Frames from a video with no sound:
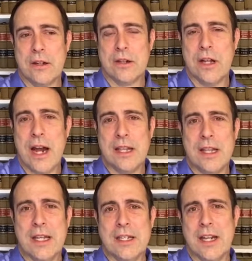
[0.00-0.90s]
there's a lot
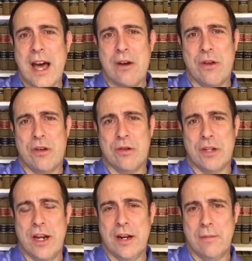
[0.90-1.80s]
of things that I don't
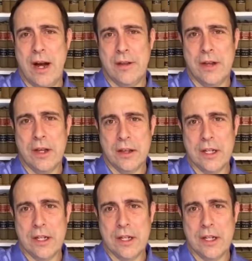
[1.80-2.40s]
understand about